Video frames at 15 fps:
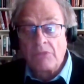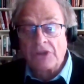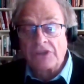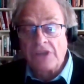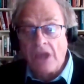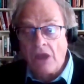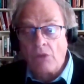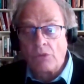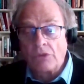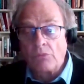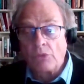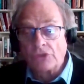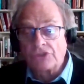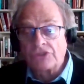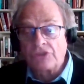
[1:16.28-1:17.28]
But now
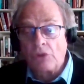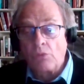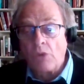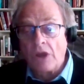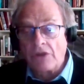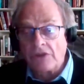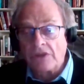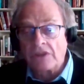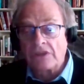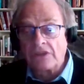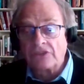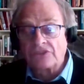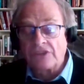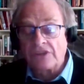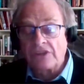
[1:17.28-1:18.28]
what's so worrying
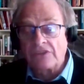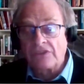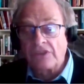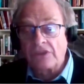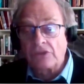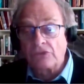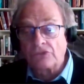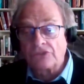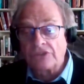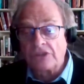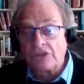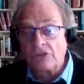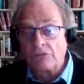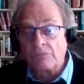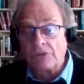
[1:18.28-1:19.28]
is that I think you
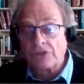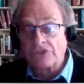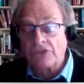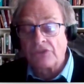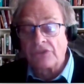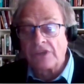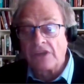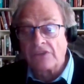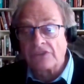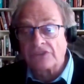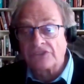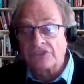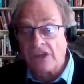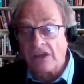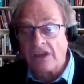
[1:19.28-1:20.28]
see hubris on the
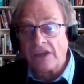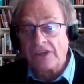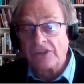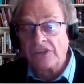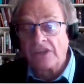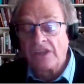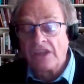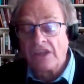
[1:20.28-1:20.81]
other side,